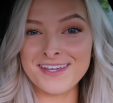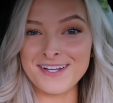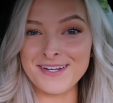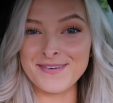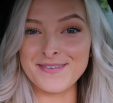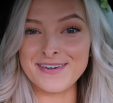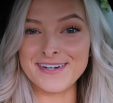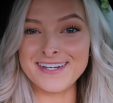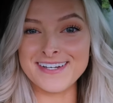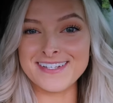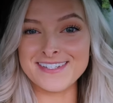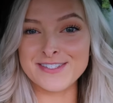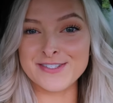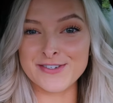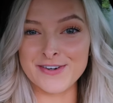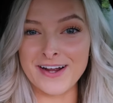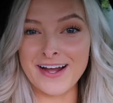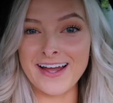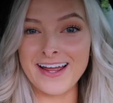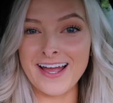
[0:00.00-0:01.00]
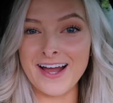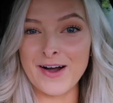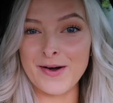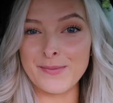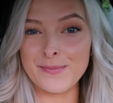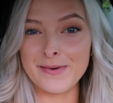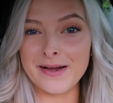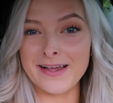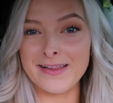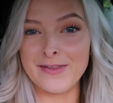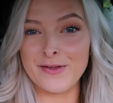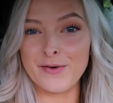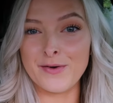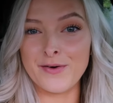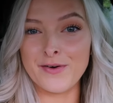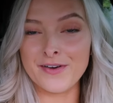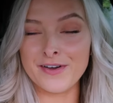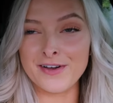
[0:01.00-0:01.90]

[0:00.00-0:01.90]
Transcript: and you wanna try out my little